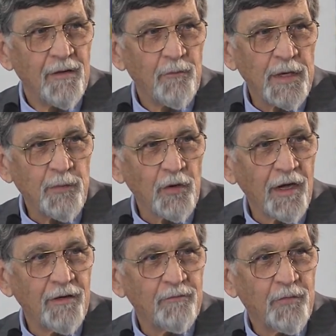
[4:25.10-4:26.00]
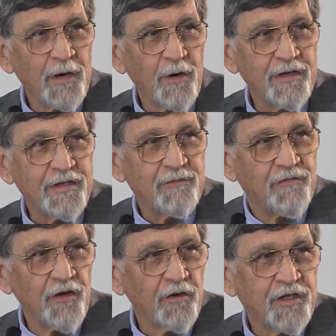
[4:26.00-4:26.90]
people uh, pretty much
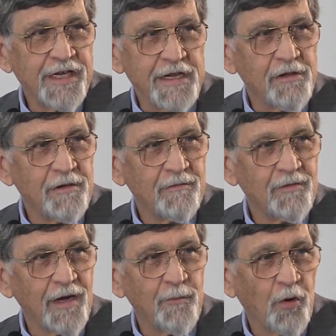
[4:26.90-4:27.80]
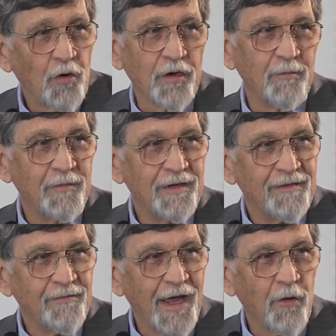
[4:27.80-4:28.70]
filled teeth and pulled them.
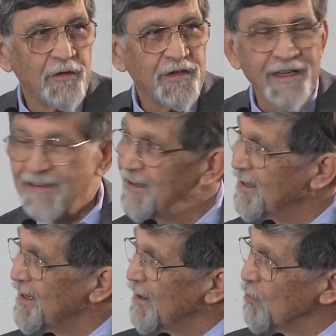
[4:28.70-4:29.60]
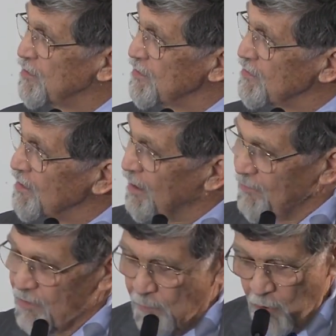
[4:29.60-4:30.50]
That was it, which is uh,
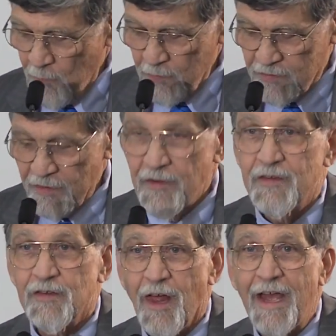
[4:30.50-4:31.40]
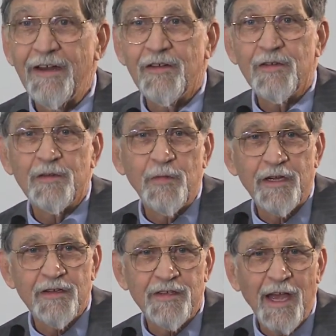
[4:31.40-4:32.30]
the purpose of this slide, is to,
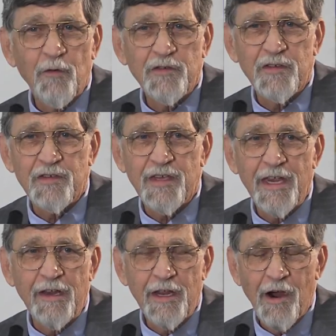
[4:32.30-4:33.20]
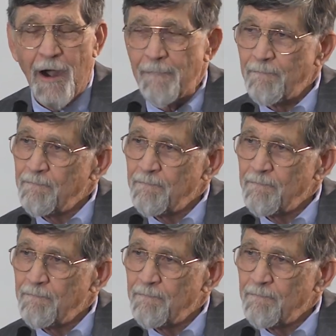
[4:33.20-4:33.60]
because that was the state of the art.